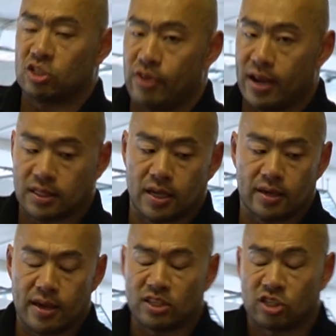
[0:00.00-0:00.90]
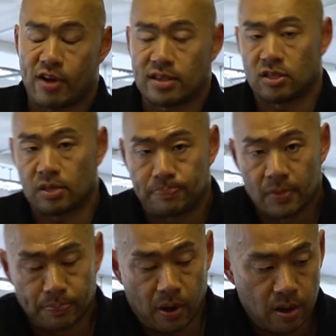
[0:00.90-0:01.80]
strict, get the stretch at
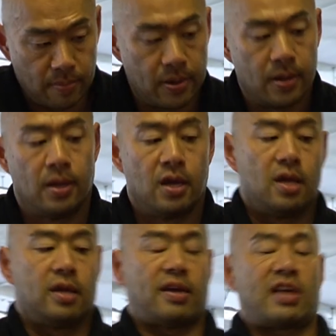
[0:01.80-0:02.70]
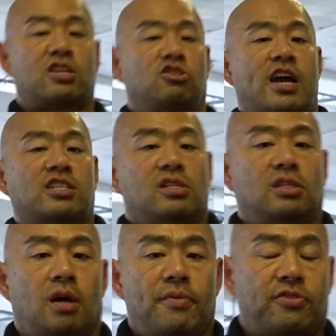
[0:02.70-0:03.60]
the bottom, get that contraction at the top.